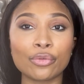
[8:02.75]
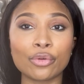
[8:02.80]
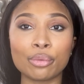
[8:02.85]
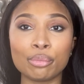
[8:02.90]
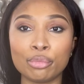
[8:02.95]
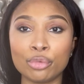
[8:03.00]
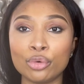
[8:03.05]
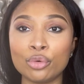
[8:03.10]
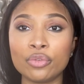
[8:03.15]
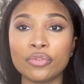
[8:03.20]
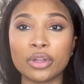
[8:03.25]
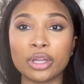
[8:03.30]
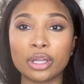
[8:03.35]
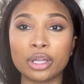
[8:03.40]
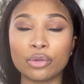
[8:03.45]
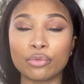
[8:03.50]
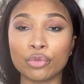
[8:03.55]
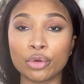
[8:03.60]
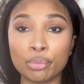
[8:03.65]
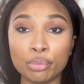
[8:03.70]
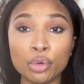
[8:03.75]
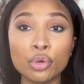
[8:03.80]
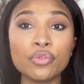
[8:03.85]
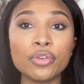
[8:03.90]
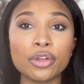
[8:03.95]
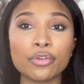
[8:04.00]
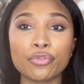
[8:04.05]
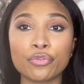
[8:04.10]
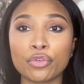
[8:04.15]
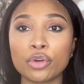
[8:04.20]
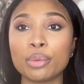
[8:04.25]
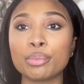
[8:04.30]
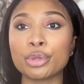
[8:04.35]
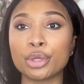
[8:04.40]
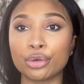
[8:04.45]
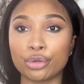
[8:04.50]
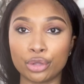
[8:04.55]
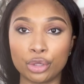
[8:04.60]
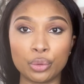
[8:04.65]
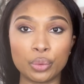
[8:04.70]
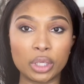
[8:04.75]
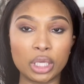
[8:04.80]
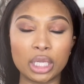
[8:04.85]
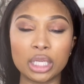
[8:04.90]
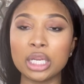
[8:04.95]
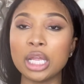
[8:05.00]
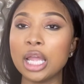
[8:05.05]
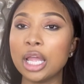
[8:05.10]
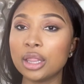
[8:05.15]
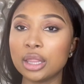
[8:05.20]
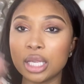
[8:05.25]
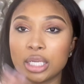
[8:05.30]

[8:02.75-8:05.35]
remove it from your unit.